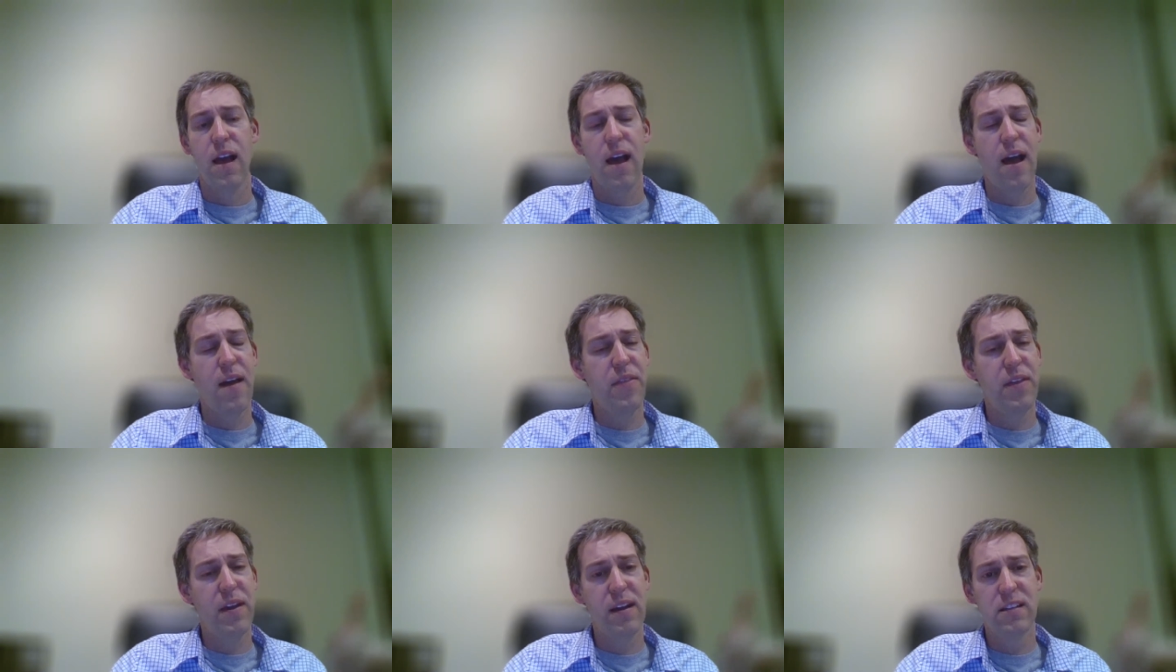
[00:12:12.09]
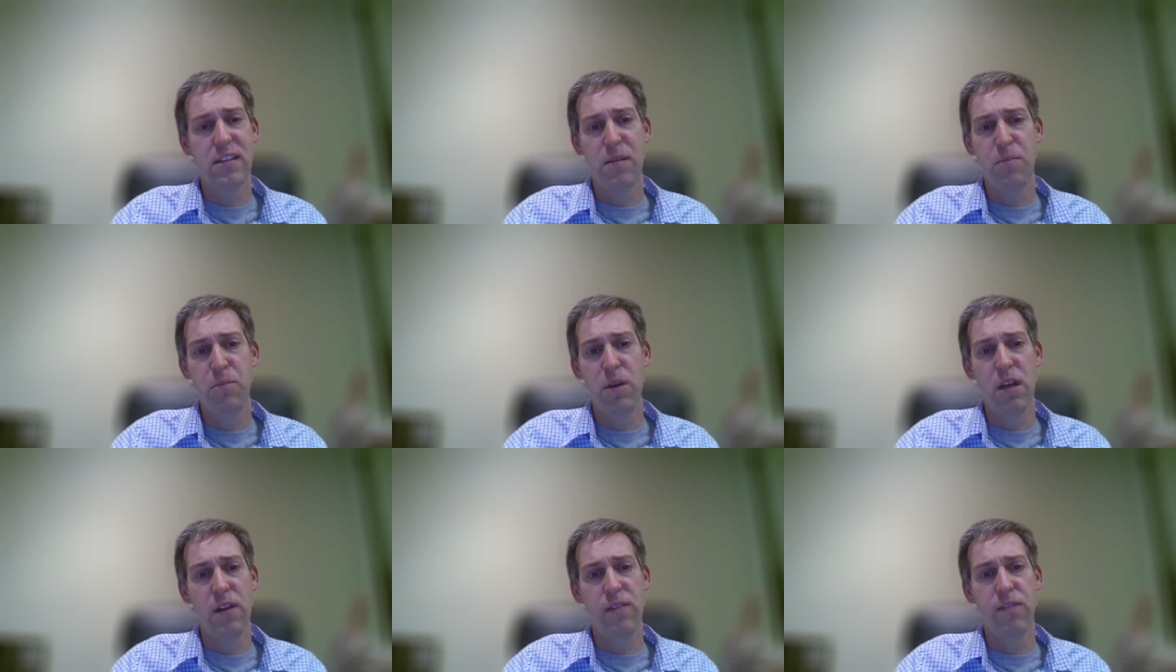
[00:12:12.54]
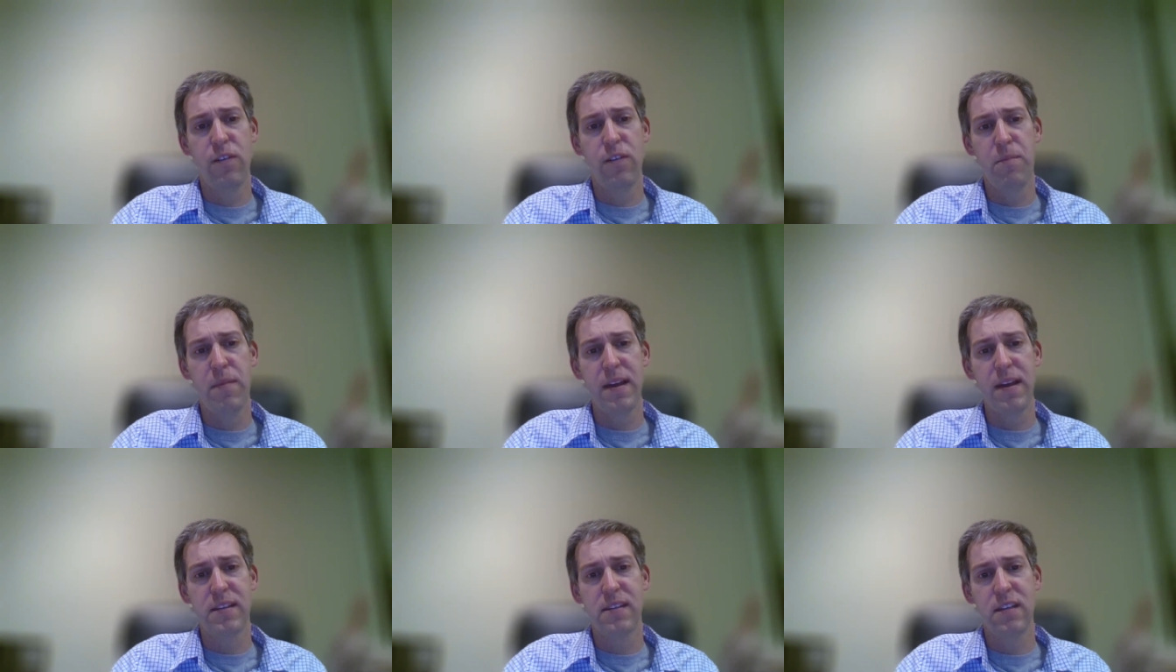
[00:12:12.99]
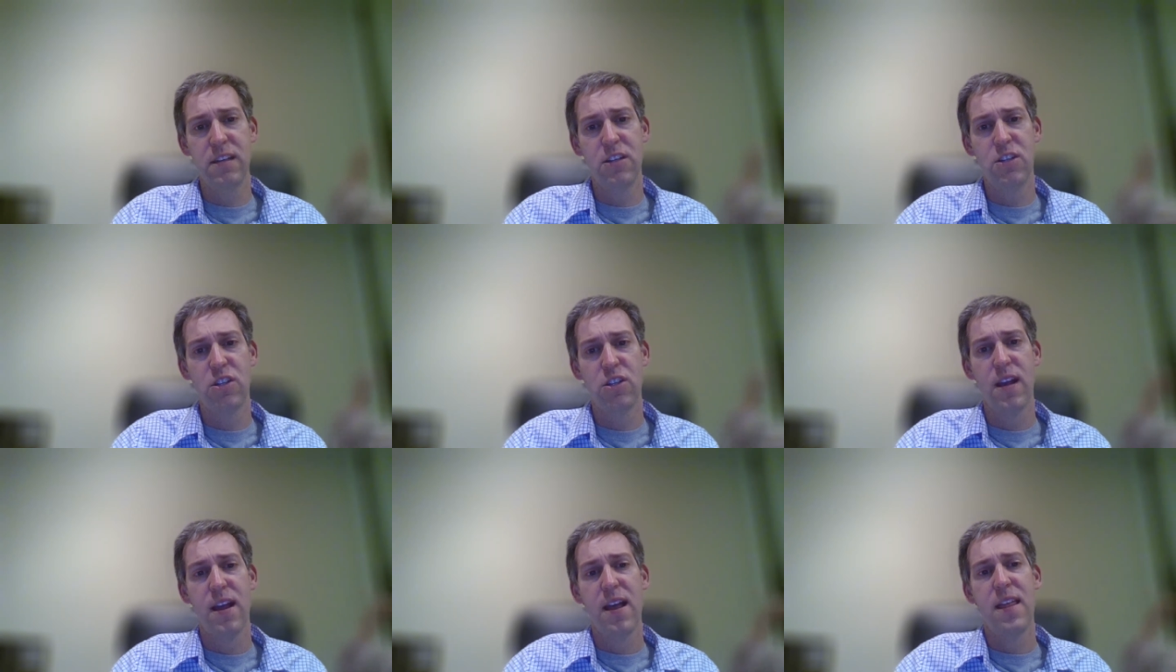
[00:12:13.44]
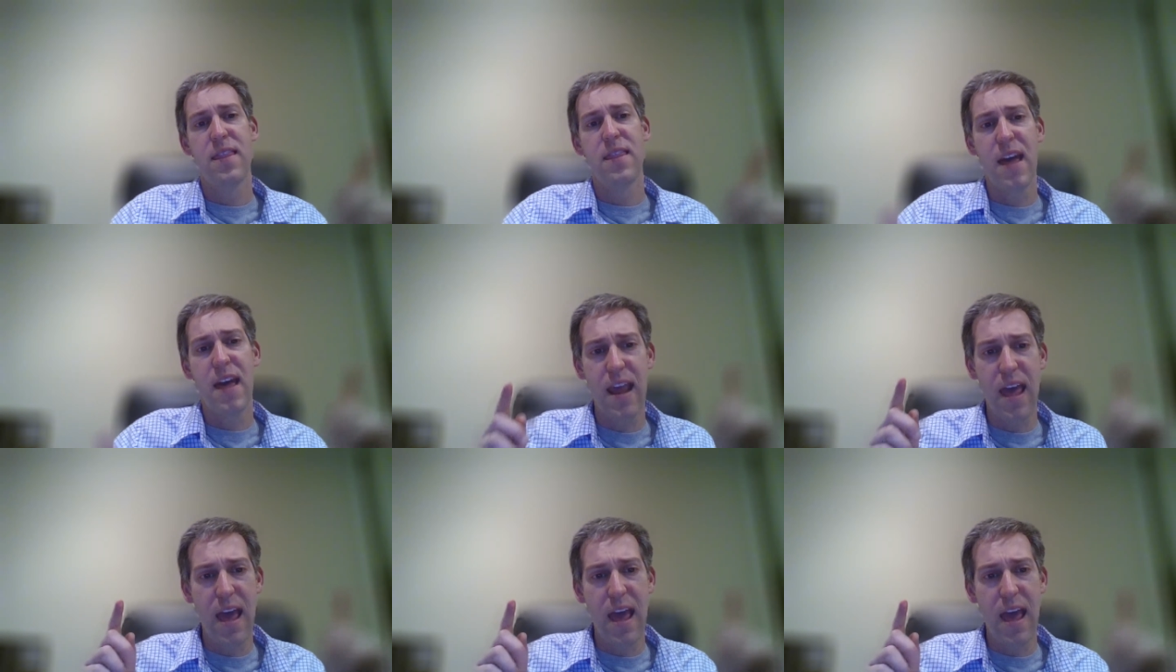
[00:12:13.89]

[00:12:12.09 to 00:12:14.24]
I think it's a beautiful message that